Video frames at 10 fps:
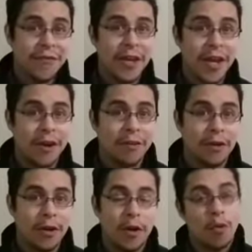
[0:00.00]
that video?
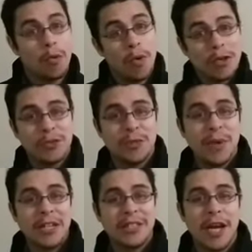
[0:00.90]
Why don't you
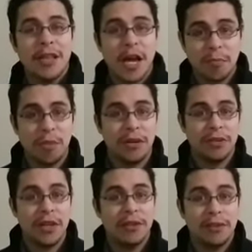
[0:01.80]
smash that like
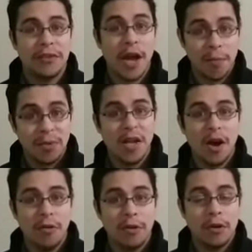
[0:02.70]
button down
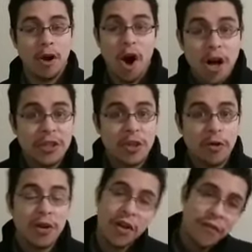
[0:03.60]
below?
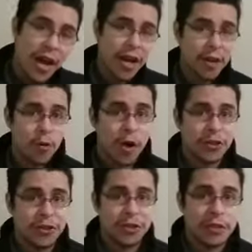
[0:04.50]
Also, if you got any
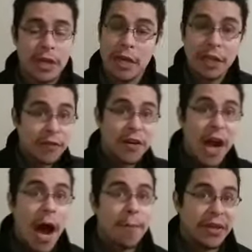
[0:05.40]
questions,
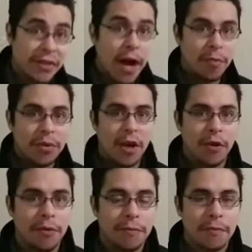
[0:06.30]
leave a comment down
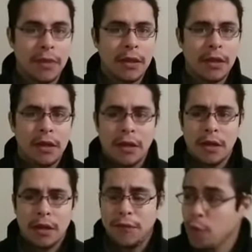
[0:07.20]
below.
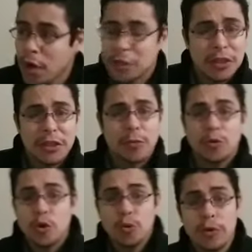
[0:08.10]
If you want to see
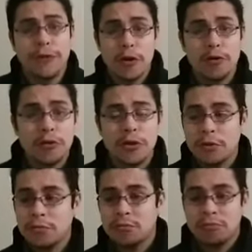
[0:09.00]
some tool reviews,
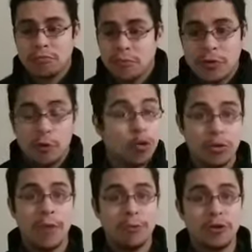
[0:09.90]

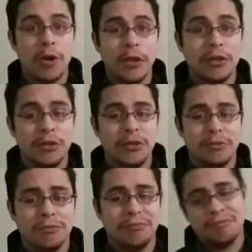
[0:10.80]
tool demonstrations,